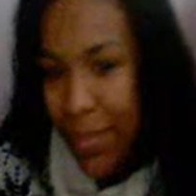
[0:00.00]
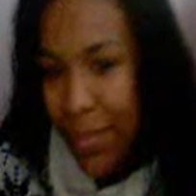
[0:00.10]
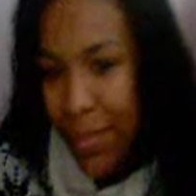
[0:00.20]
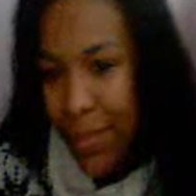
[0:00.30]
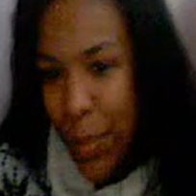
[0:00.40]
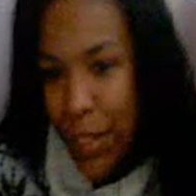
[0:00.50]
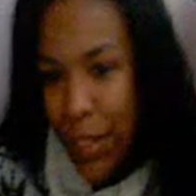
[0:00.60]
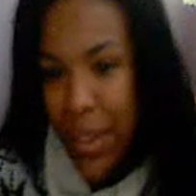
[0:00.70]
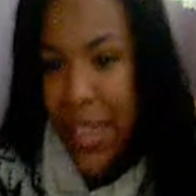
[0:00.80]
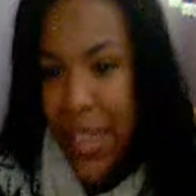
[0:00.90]
But as soon as
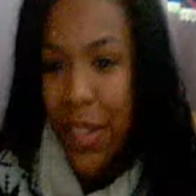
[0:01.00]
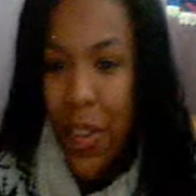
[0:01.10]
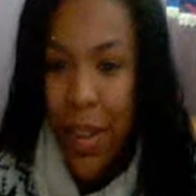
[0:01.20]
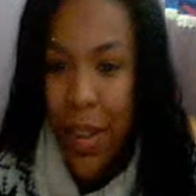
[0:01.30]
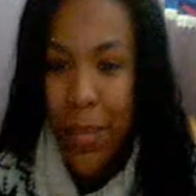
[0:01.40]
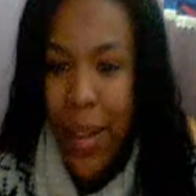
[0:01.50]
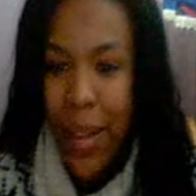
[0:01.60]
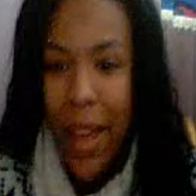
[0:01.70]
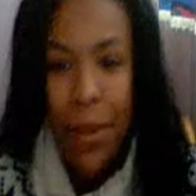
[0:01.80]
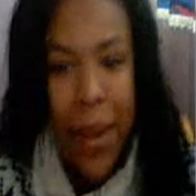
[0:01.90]
I saw him, I
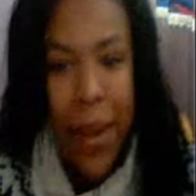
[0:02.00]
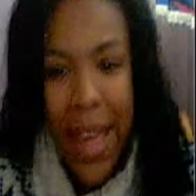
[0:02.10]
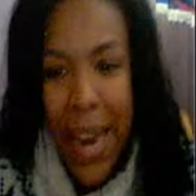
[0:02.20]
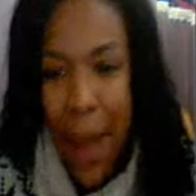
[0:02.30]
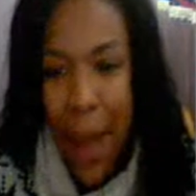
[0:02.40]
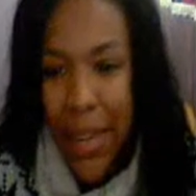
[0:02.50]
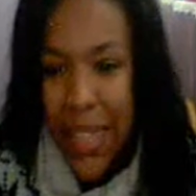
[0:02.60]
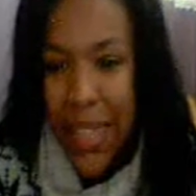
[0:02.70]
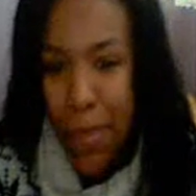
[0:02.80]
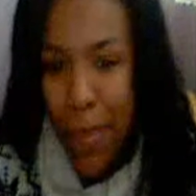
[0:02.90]
ran up and
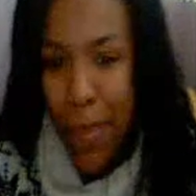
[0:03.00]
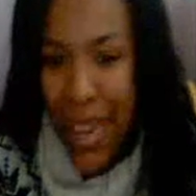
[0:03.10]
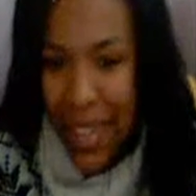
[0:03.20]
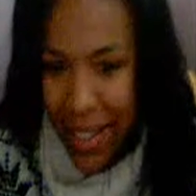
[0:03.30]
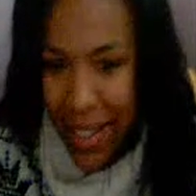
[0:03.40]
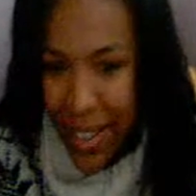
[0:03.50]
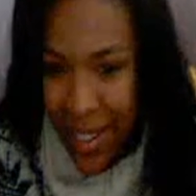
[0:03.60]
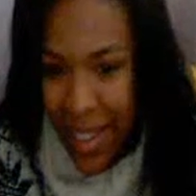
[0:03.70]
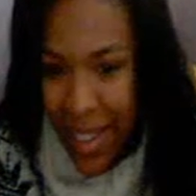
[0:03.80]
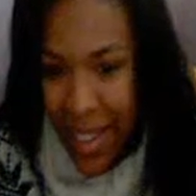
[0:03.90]
demanded
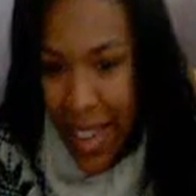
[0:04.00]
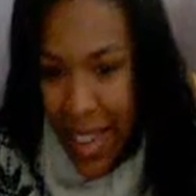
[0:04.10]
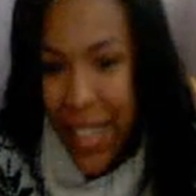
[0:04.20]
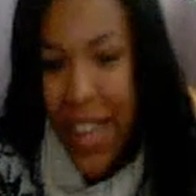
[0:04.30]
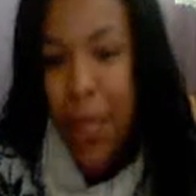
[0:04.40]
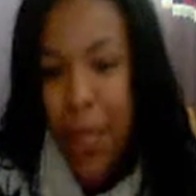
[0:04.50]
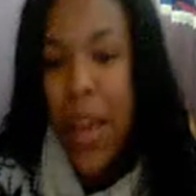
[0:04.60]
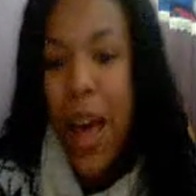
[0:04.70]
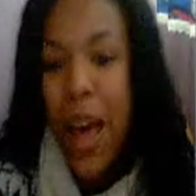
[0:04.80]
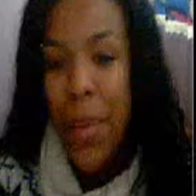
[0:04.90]
that he take me up
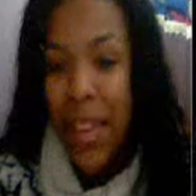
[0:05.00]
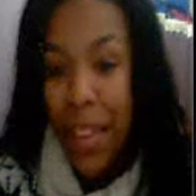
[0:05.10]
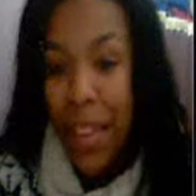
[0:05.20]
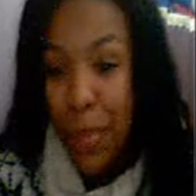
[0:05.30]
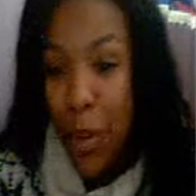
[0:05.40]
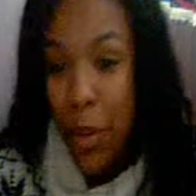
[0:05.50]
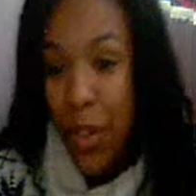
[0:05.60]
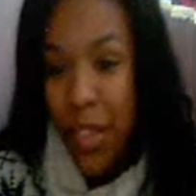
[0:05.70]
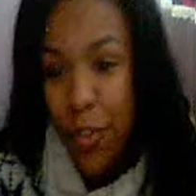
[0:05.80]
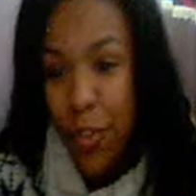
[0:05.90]
and kiss me with his
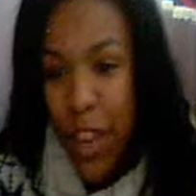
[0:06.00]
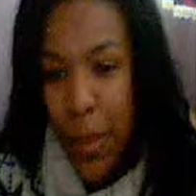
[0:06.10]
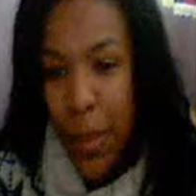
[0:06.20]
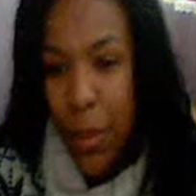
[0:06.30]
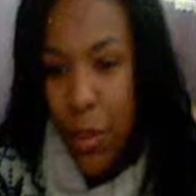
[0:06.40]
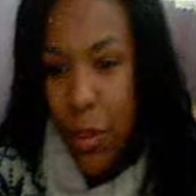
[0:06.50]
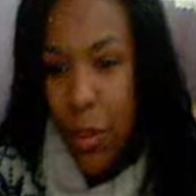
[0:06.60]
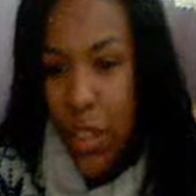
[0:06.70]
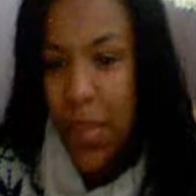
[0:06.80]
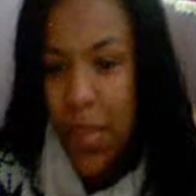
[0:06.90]
funny beard, which
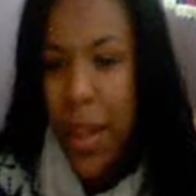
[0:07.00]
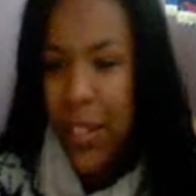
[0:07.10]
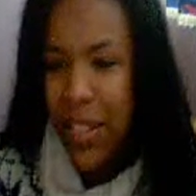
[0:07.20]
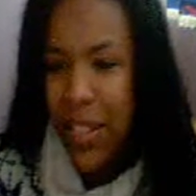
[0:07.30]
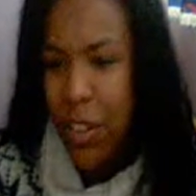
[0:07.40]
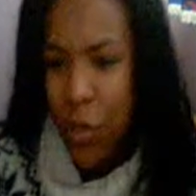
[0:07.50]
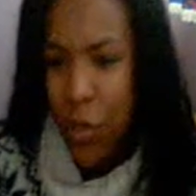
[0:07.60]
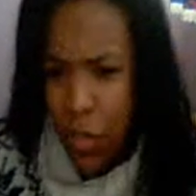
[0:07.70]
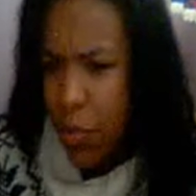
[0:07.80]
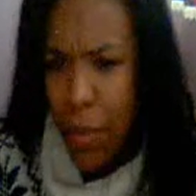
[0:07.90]
smelled so
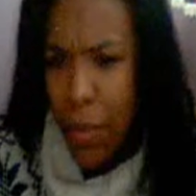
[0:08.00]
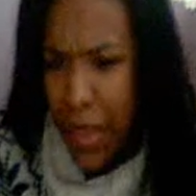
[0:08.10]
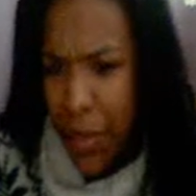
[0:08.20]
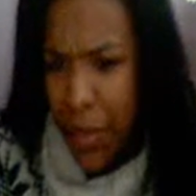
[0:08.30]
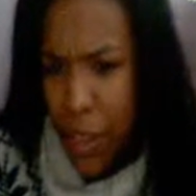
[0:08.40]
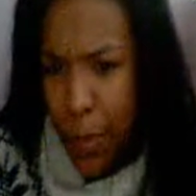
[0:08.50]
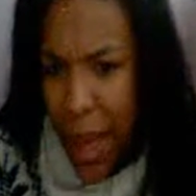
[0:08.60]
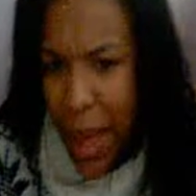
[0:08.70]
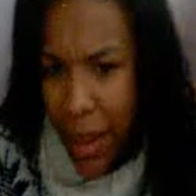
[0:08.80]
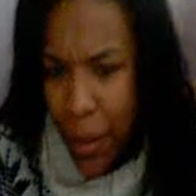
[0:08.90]
strongly of tobacco.